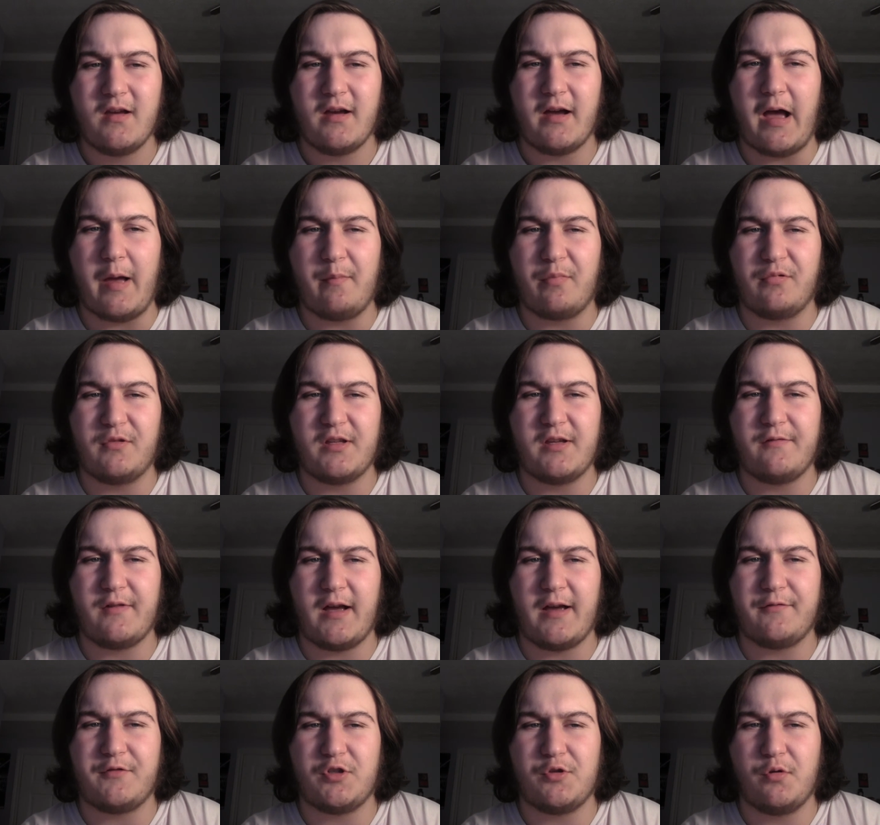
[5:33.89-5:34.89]
I believe I
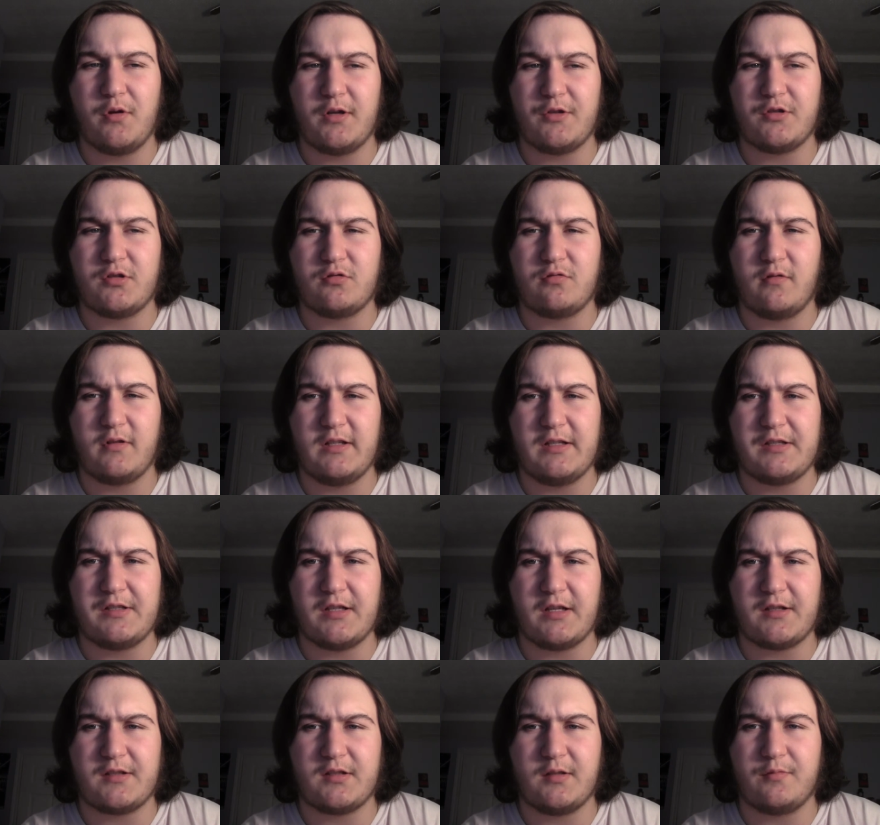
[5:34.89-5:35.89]
have two hundred
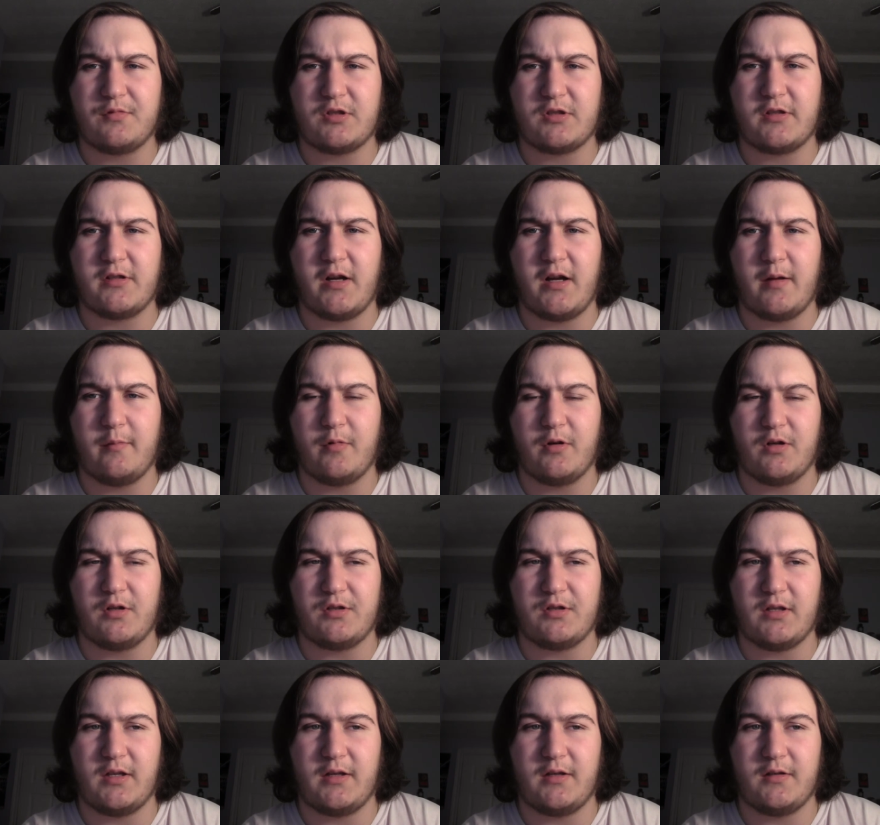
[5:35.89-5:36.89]
twenty-six
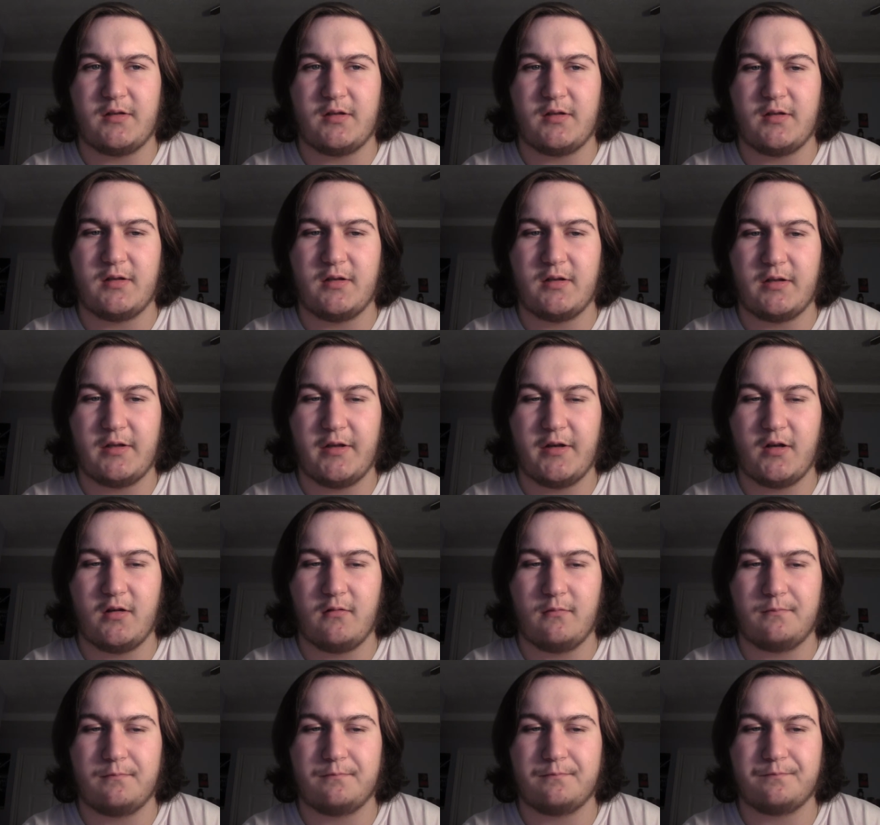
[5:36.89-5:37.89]
subscribers, and you
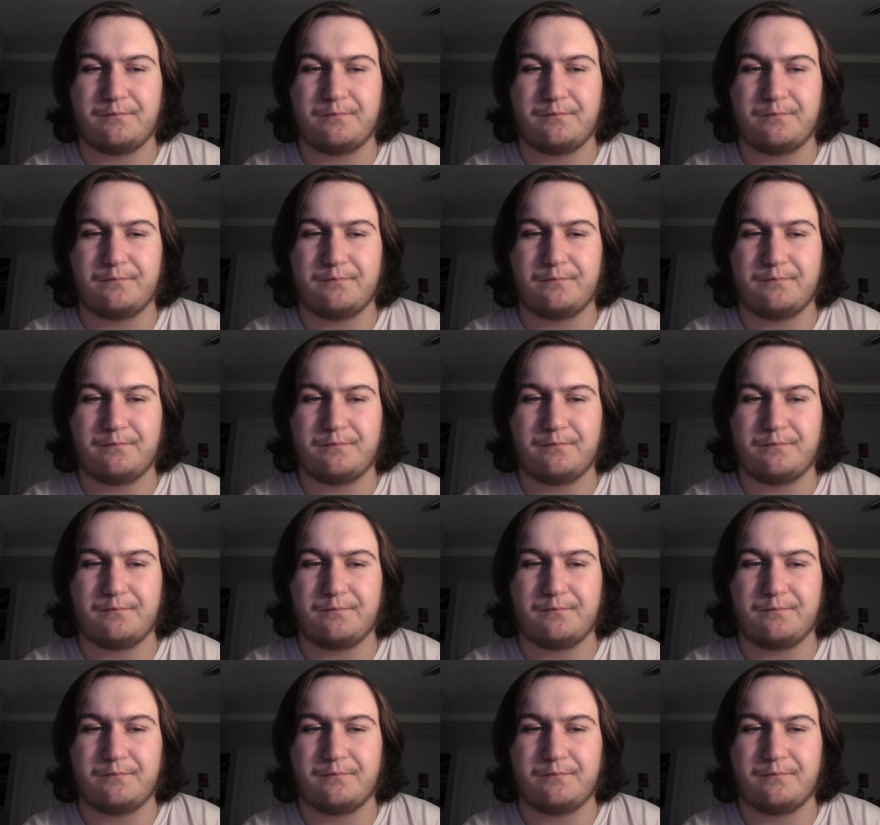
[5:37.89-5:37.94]
know,